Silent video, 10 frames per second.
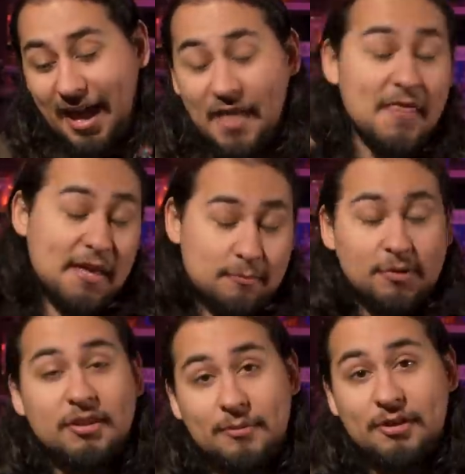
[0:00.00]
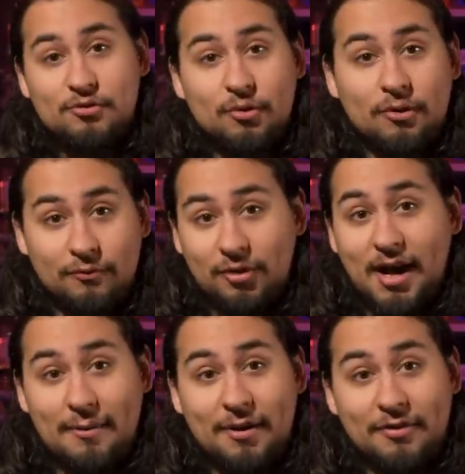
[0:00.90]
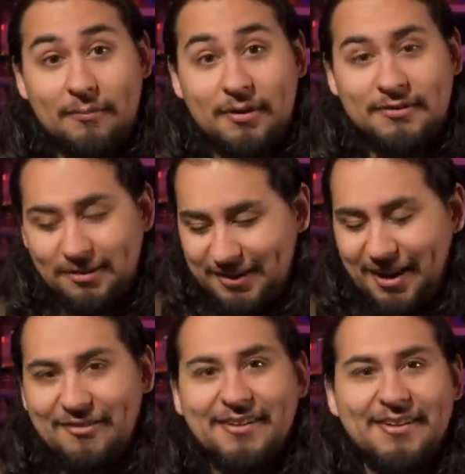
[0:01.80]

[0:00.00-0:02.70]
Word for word: And then put them in a drawer and forgot about them until now.